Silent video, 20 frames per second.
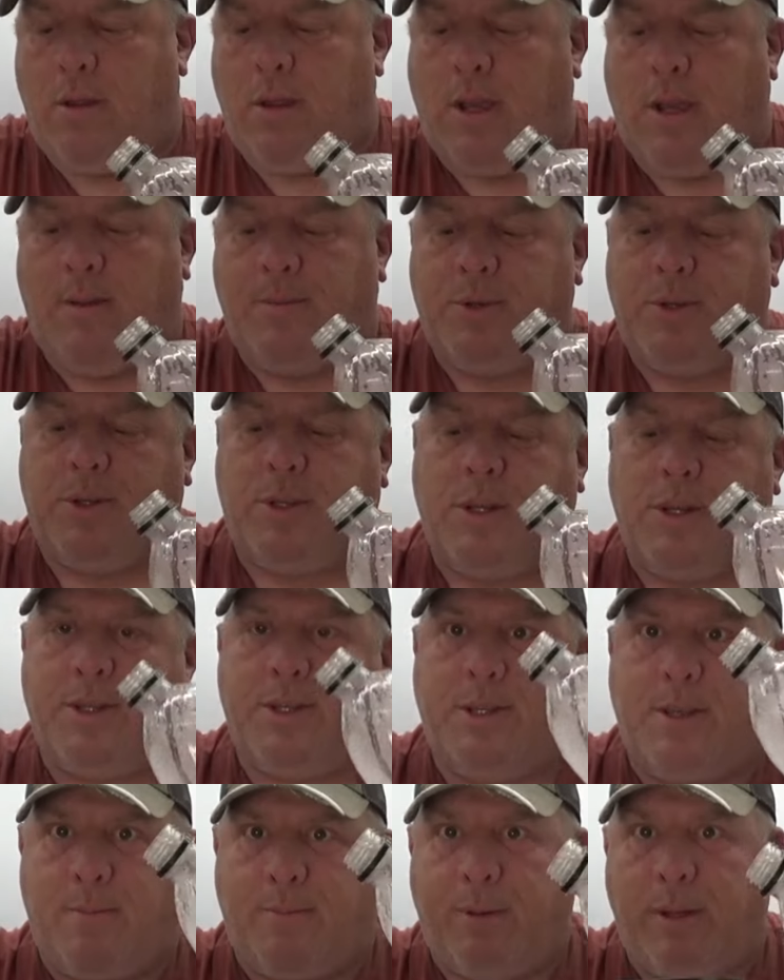I'm just going to
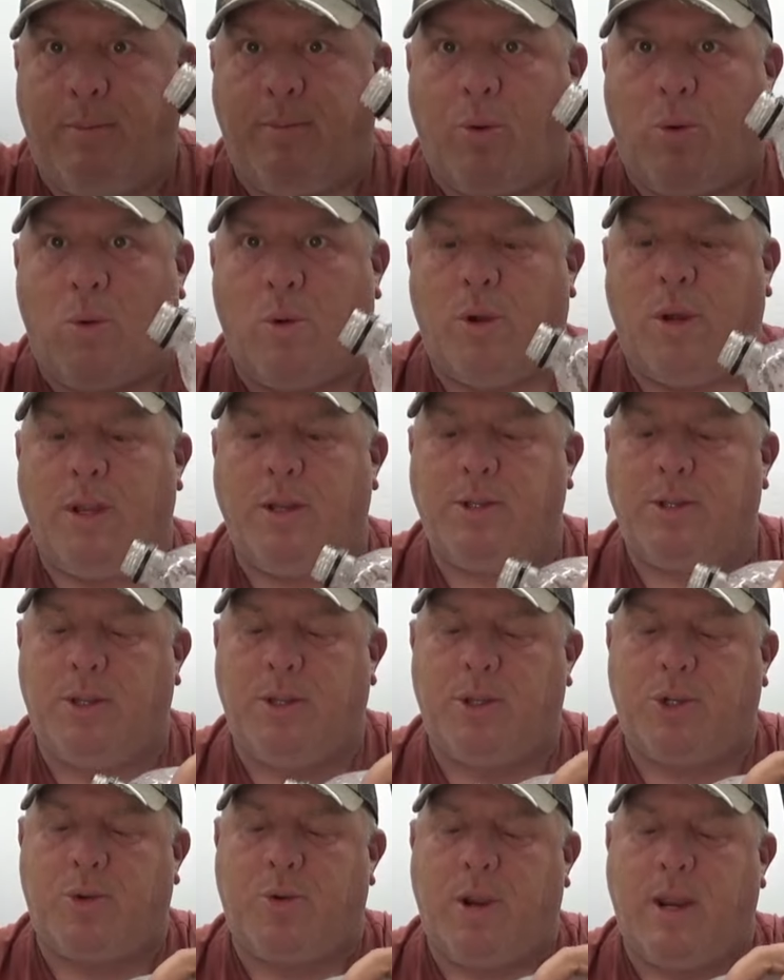simply pour it into
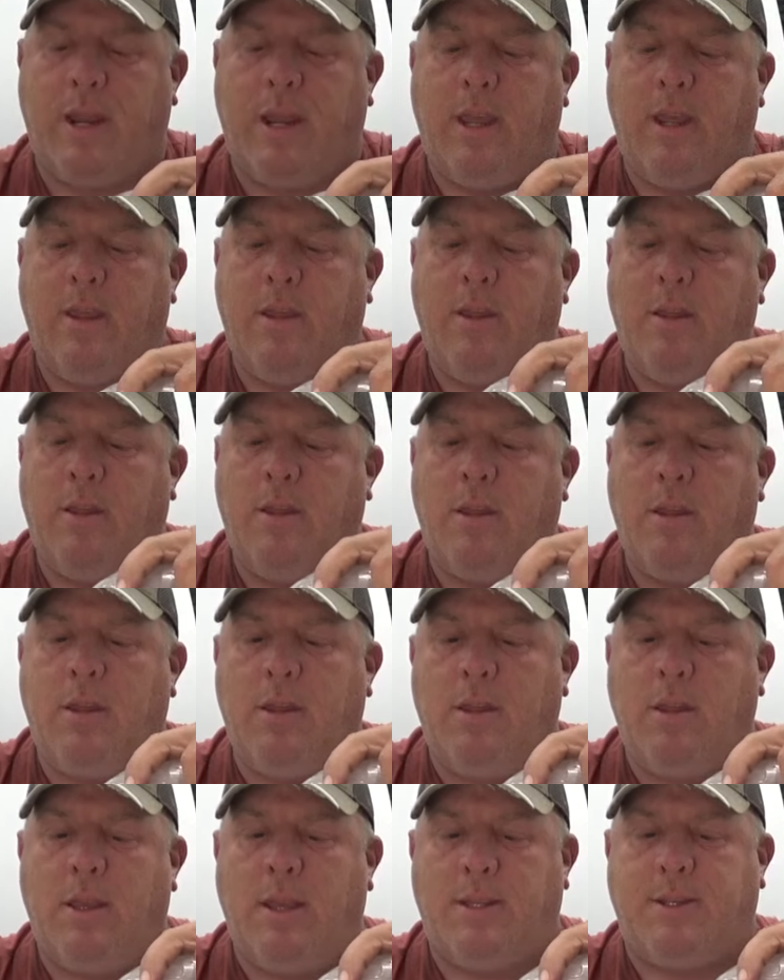the tray.
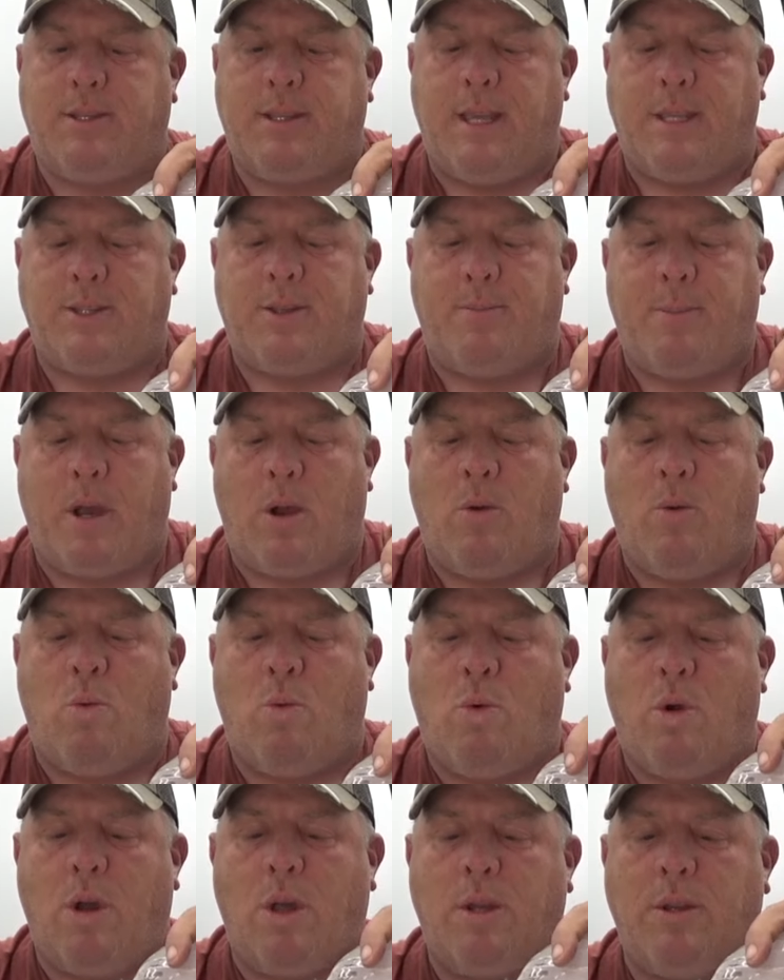It says about
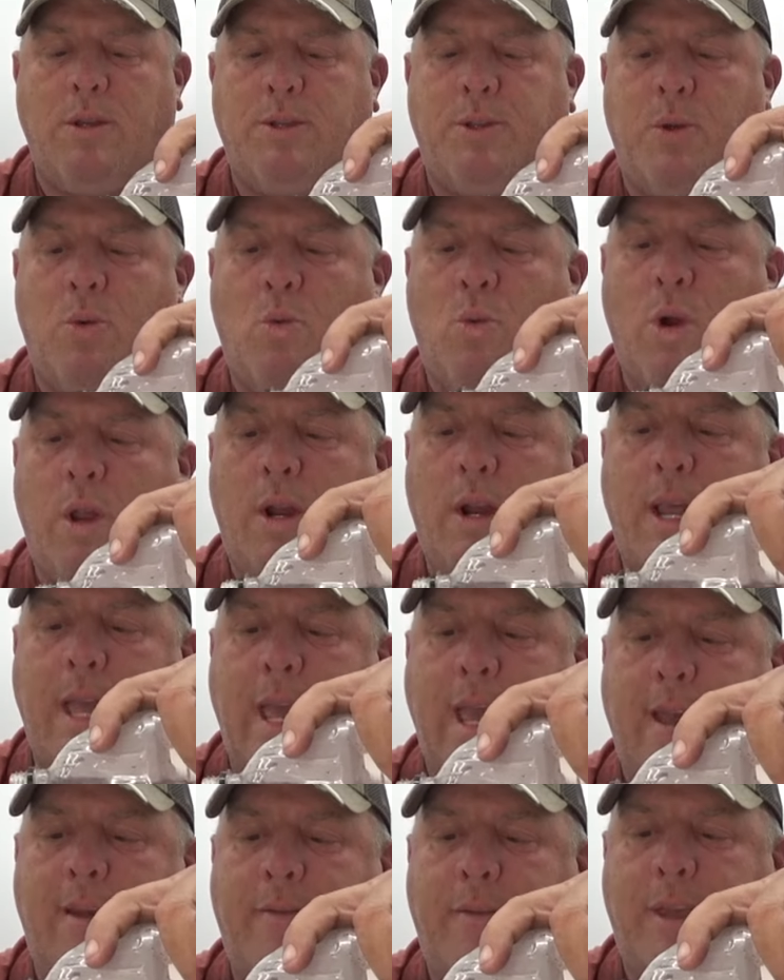1 to
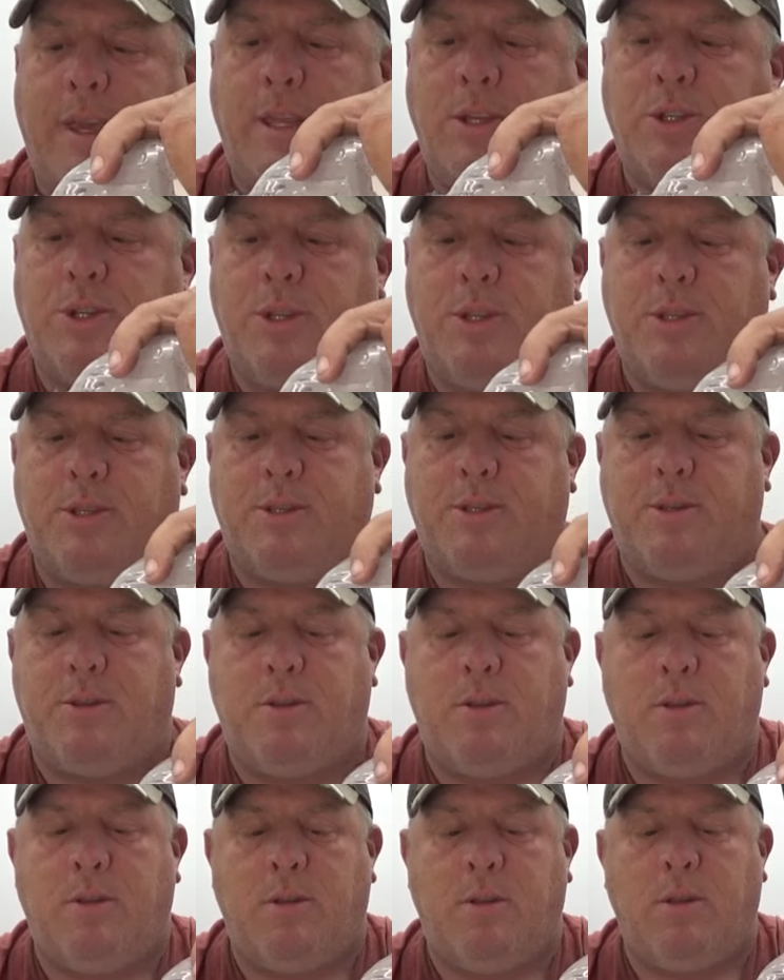1.5 inches
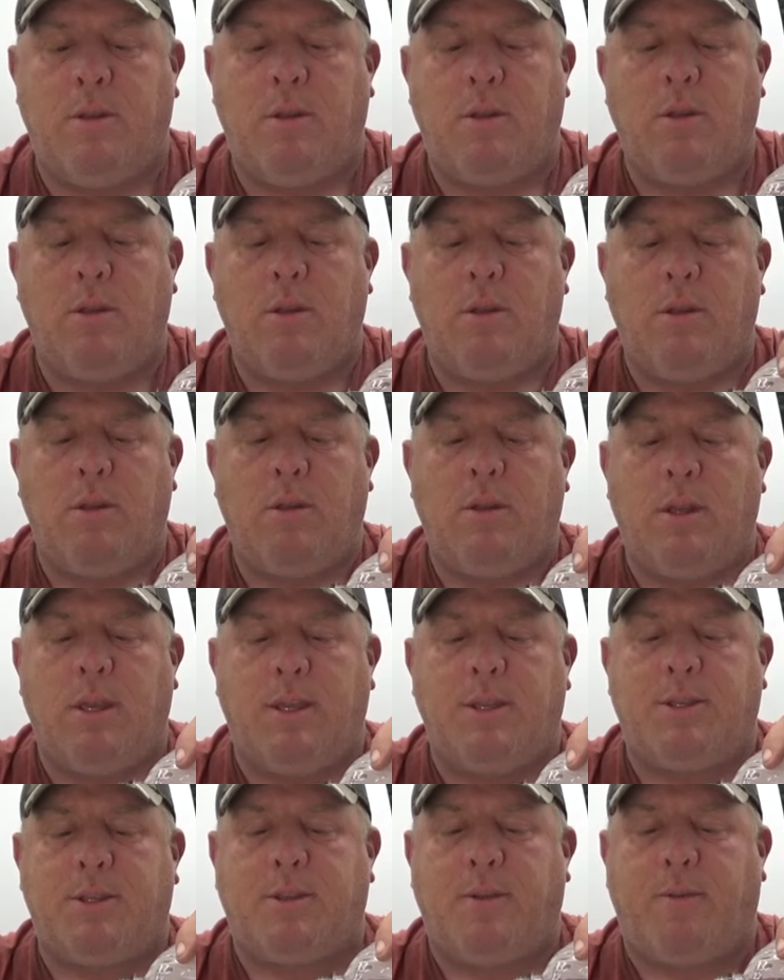
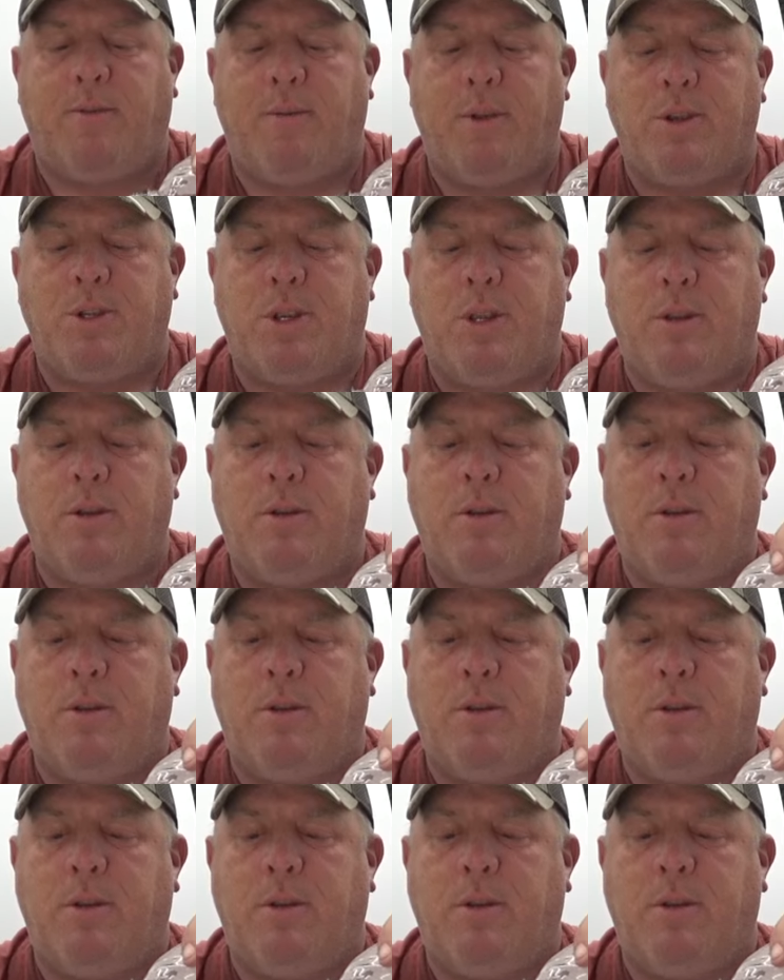is sufficient.